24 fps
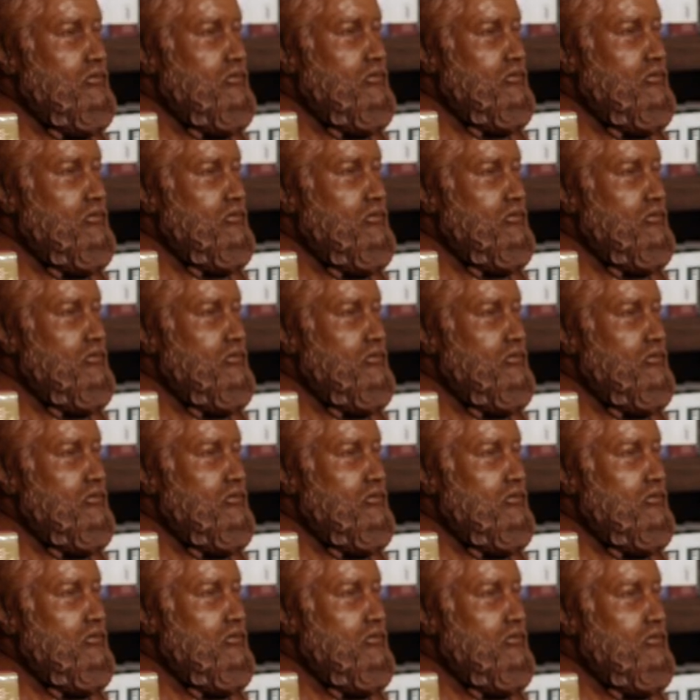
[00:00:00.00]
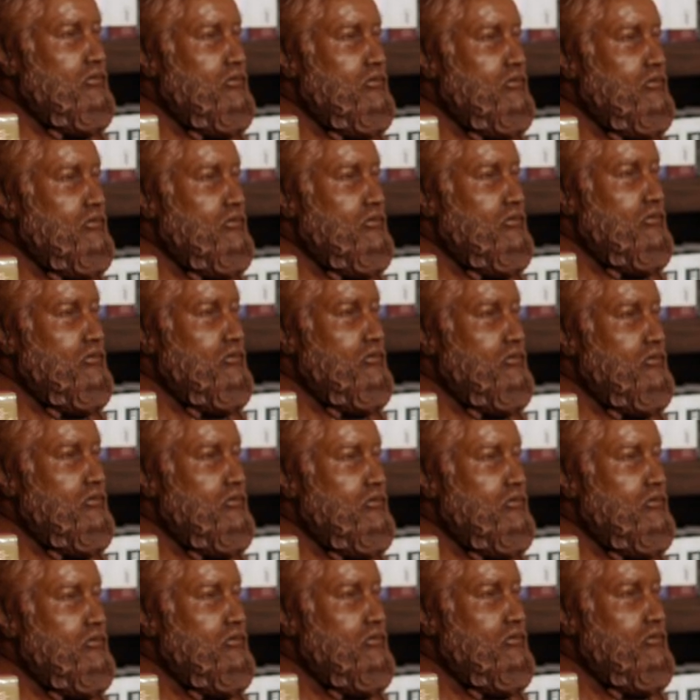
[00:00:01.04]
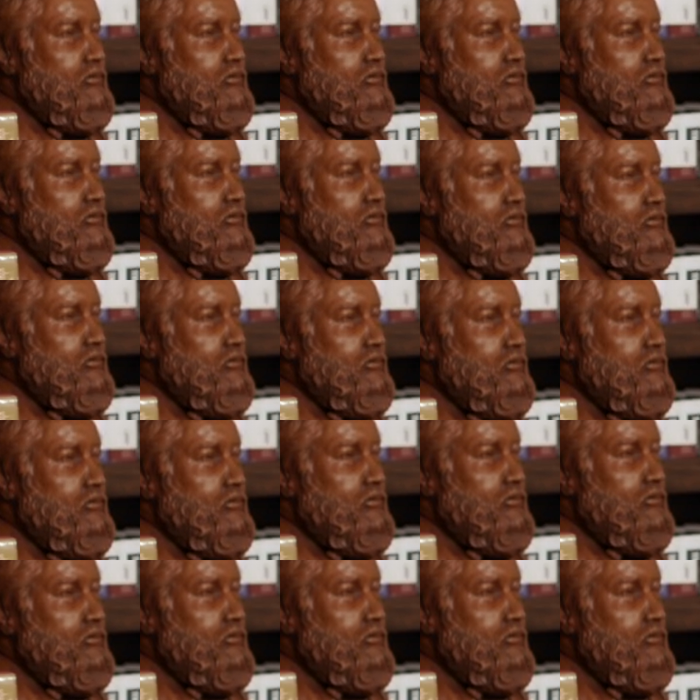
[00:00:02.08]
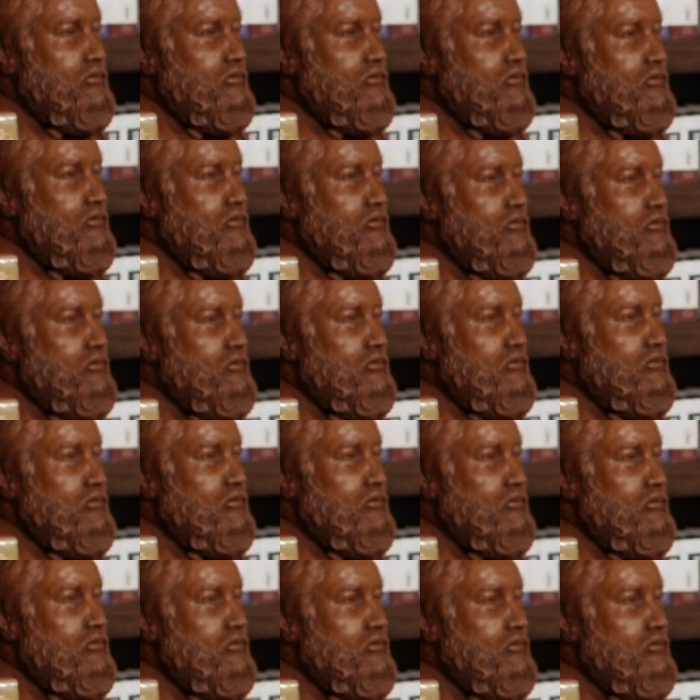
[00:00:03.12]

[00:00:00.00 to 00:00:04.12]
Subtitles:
The person shown says nothing.